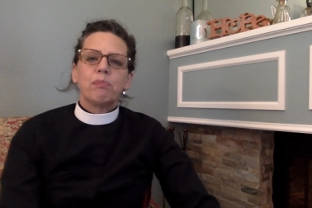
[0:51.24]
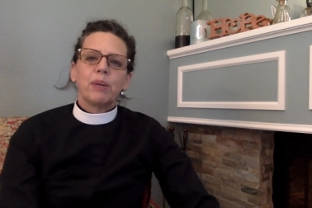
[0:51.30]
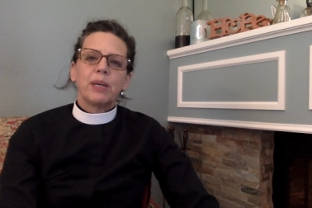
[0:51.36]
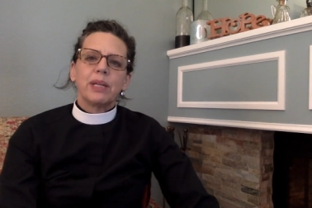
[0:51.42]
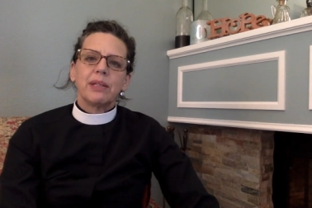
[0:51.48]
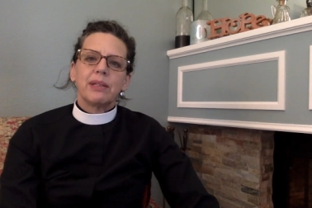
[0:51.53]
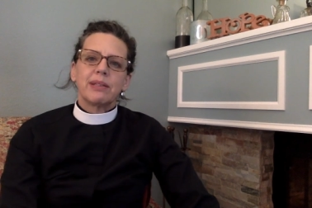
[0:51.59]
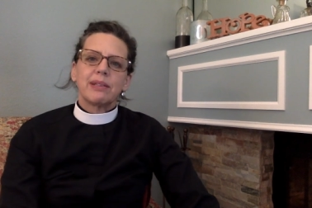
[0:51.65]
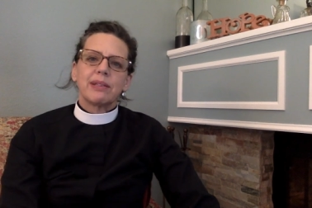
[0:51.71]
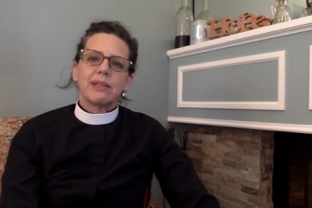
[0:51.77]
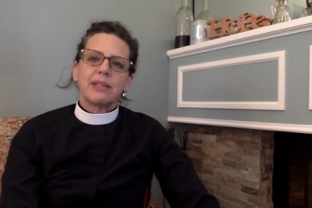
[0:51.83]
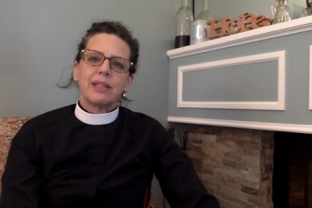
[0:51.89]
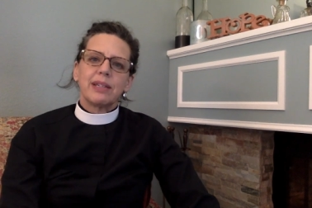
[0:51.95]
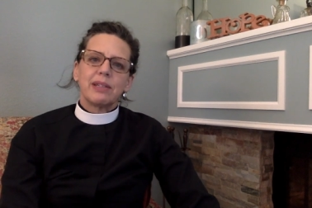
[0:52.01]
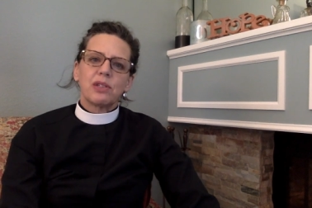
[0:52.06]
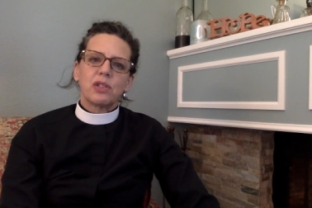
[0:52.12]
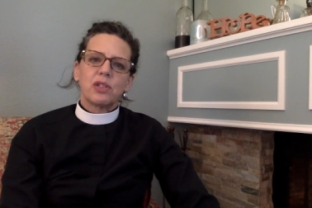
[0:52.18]
But
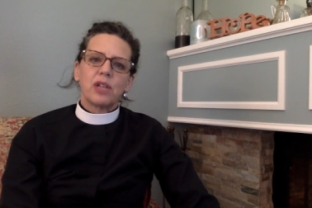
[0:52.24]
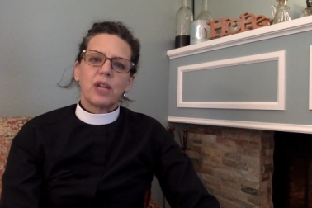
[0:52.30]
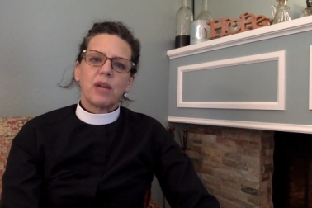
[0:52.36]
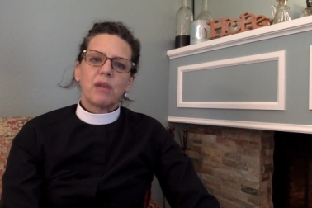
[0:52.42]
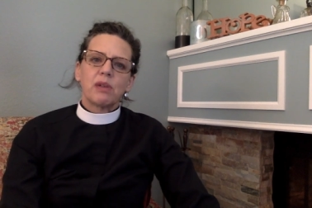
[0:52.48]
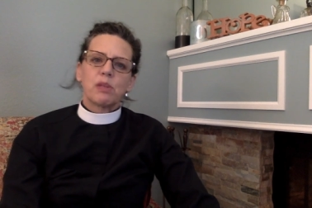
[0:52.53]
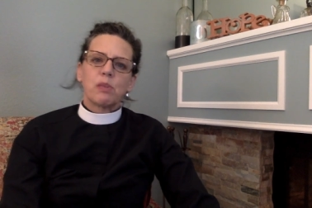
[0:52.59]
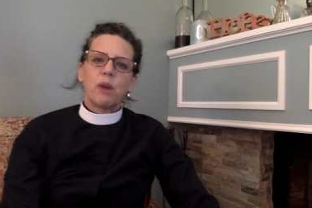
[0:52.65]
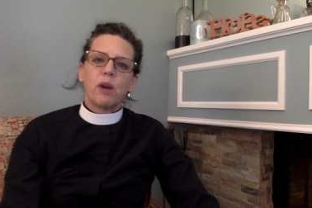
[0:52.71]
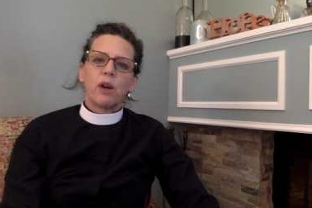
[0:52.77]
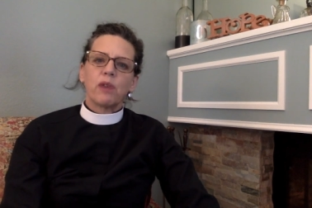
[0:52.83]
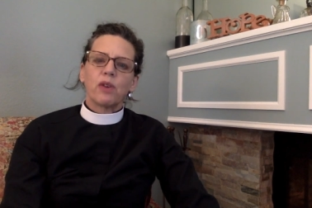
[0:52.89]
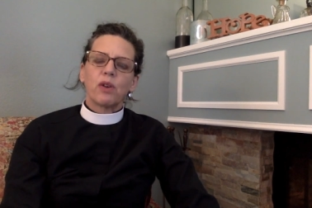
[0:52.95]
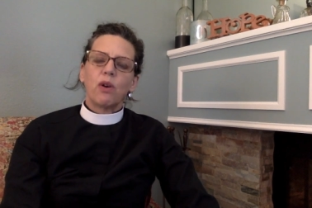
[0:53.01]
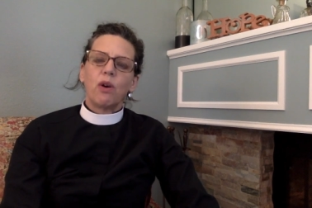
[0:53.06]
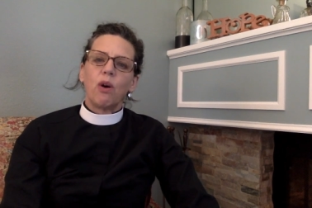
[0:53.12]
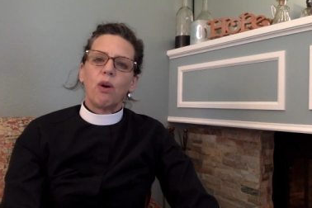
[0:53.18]
yesterday I was part of
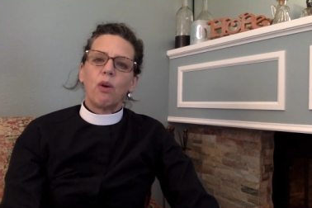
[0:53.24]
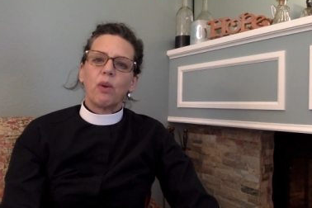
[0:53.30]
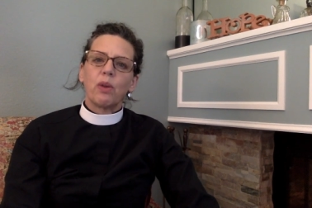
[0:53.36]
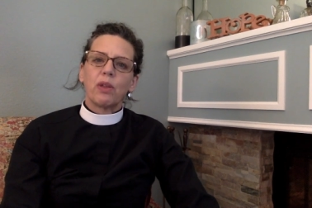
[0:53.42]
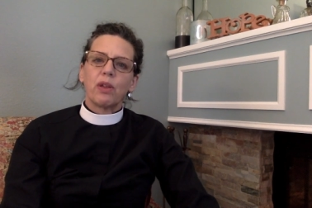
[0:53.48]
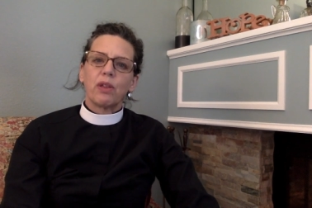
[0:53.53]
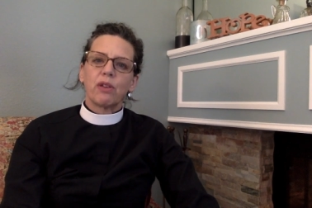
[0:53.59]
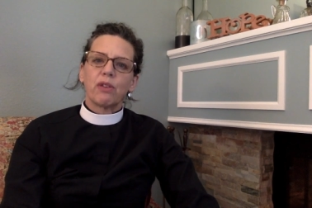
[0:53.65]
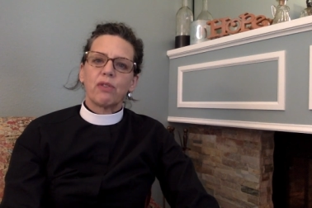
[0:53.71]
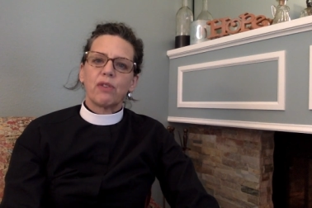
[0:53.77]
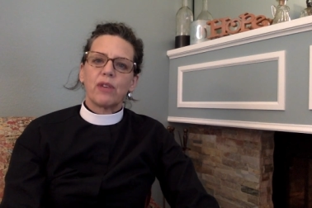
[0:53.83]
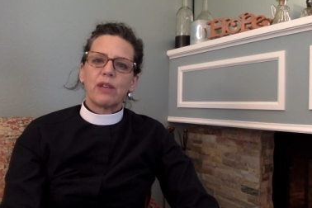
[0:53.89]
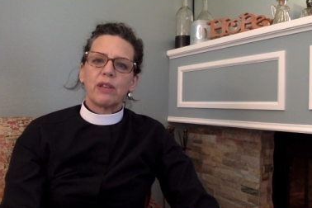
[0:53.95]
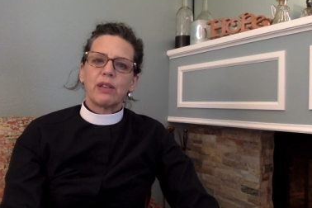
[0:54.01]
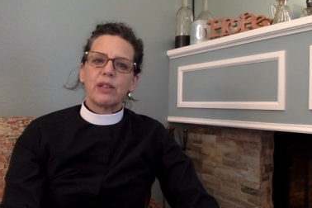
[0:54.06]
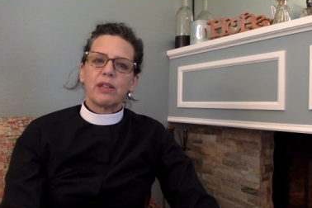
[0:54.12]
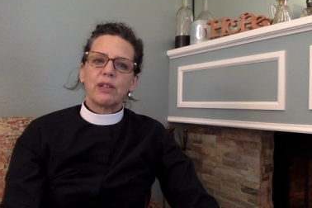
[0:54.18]
a call with other
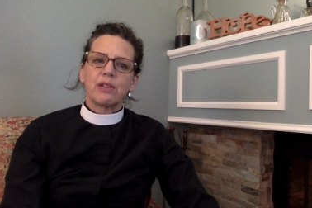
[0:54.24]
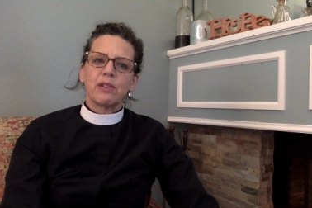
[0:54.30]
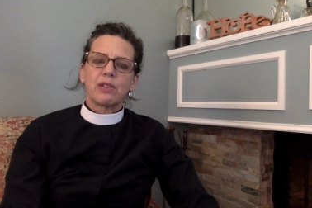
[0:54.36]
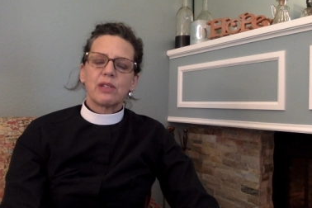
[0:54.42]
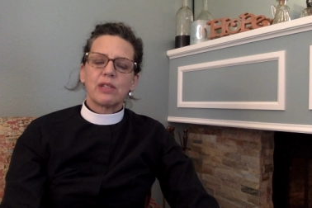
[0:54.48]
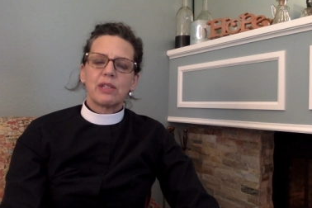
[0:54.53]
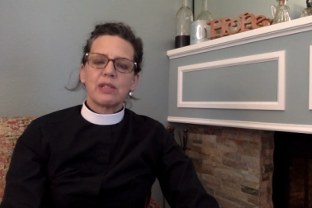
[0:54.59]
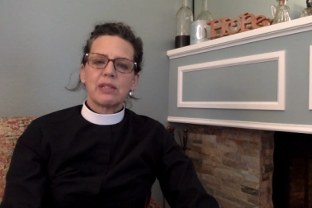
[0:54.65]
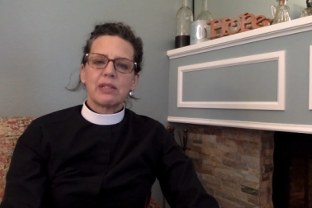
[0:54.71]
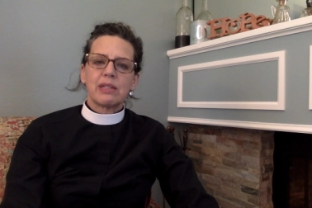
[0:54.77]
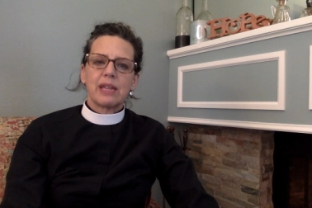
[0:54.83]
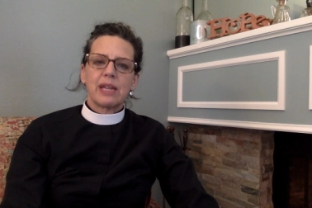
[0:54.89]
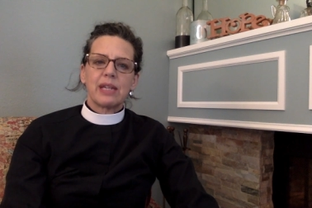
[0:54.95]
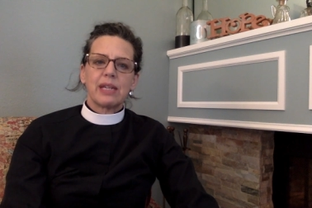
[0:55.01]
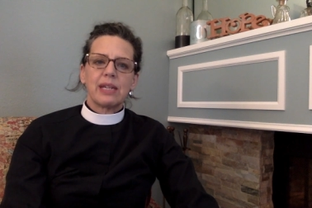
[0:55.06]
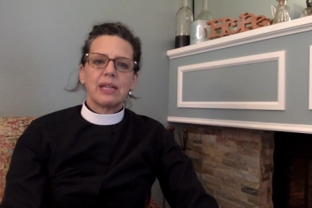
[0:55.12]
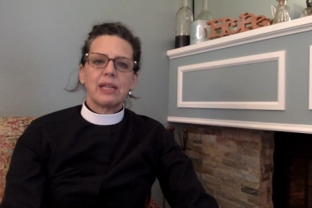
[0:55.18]
faith leaders in
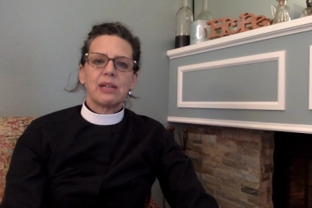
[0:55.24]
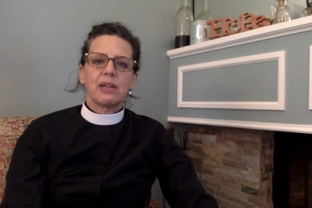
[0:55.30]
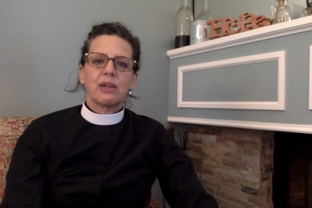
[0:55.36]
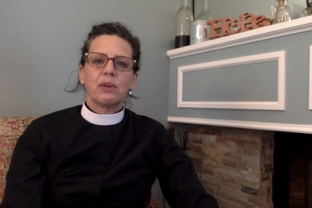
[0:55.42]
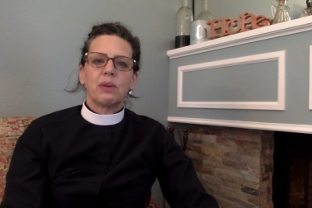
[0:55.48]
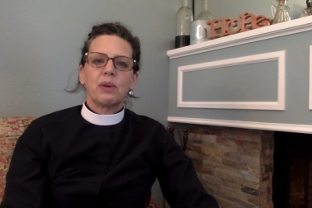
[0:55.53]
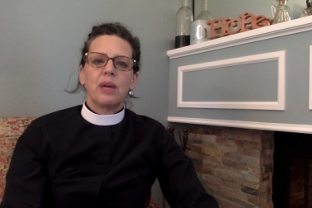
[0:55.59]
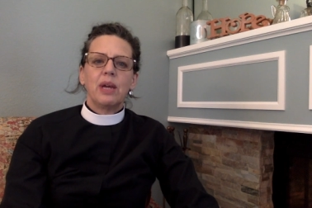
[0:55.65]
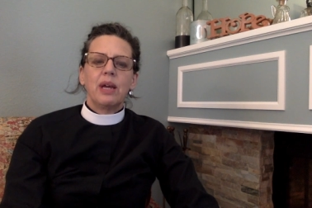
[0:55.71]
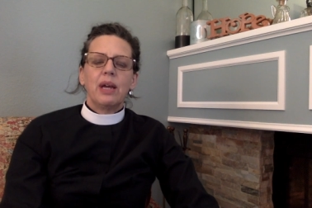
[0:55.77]
San Diego,